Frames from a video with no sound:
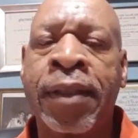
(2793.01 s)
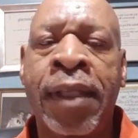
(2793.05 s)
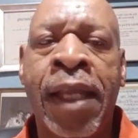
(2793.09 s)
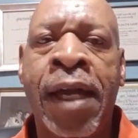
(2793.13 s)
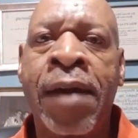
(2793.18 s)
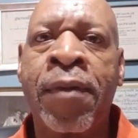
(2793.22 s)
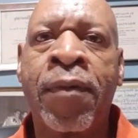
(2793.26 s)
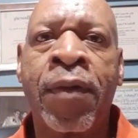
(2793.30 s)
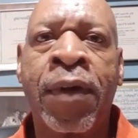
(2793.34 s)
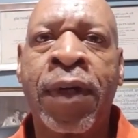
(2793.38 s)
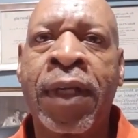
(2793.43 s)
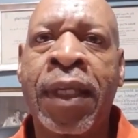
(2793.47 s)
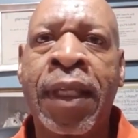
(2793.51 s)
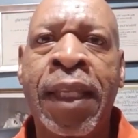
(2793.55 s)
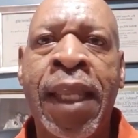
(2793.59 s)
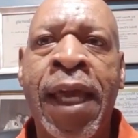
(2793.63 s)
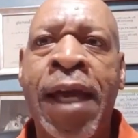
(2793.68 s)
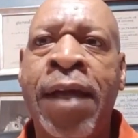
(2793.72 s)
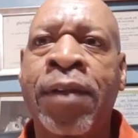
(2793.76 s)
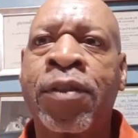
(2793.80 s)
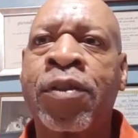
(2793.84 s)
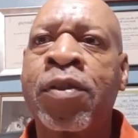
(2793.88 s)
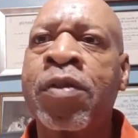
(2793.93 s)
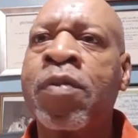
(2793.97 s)

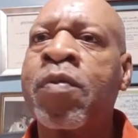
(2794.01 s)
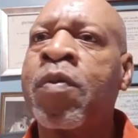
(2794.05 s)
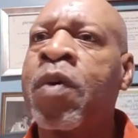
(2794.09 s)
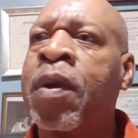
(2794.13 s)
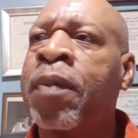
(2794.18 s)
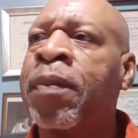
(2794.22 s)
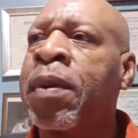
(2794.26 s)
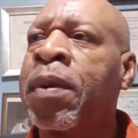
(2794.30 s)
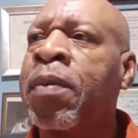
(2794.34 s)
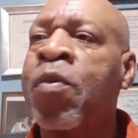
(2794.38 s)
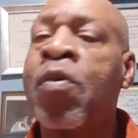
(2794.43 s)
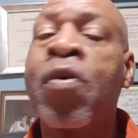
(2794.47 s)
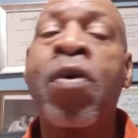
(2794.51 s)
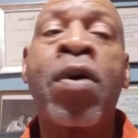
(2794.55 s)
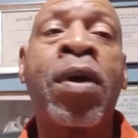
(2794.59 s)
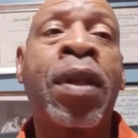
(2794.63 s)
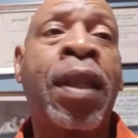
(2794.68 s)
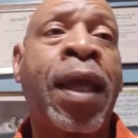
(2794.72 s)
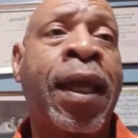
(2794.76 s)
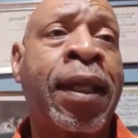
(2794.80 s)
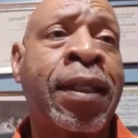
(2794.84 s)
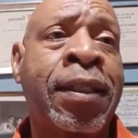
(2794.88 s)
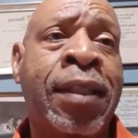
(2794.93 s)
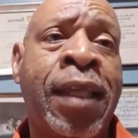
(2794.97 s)
So you want to be more
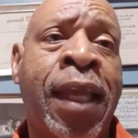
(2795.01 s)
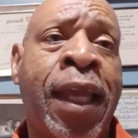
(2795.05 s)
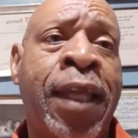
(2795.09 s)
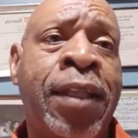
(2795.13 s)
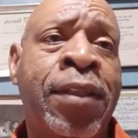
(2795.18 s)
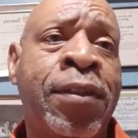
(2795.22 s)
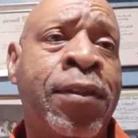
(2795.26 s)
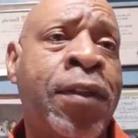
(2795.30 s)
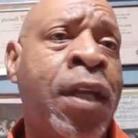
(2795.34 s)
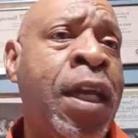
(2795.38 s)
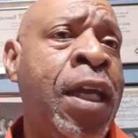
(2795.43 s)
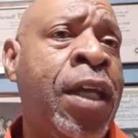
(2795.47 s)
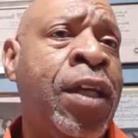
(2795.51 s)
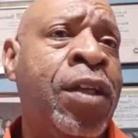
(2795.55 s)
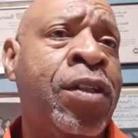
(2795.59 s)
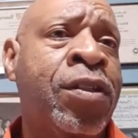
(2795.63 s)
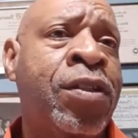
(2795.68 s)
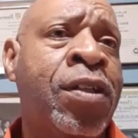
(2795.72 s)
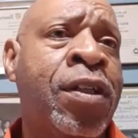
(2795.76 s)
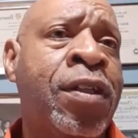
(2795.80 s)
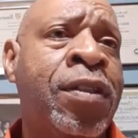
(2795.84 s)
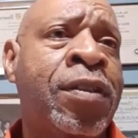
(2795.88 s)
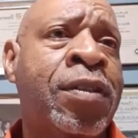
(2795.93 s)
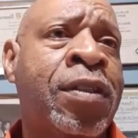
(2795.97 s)
like Daniel in
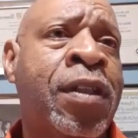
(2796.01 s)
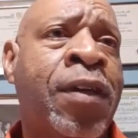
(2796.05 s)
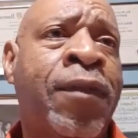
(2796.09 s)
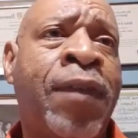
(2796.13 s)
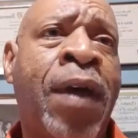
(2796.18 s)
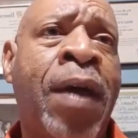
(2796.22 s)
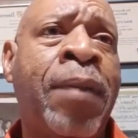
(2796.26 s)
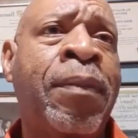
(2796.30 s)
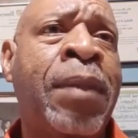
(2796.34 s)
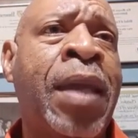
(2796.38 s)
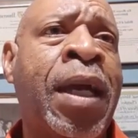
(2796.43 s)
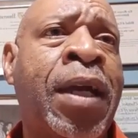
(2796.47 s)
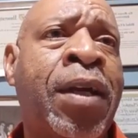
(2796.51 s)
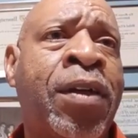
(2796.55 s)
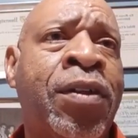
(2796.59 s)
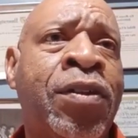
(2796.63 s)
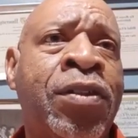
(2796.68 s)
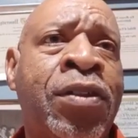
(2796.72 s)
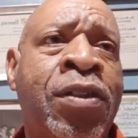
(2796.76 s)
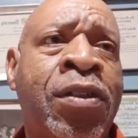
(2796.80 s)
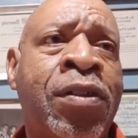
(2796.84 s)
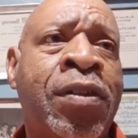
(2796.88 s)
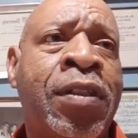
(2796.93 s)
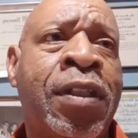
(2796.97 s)
terms of, I'm not going
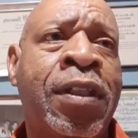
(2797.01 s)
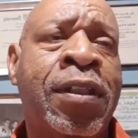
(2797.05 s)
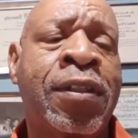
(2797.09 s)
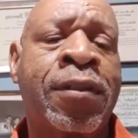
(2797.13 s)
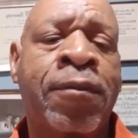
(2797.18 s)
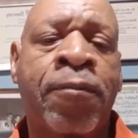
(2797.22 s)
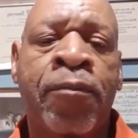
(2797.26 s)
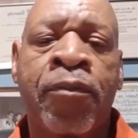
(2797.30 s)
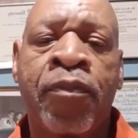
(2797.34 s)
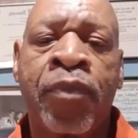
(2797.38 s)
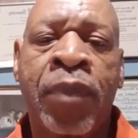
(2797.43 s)
to do this.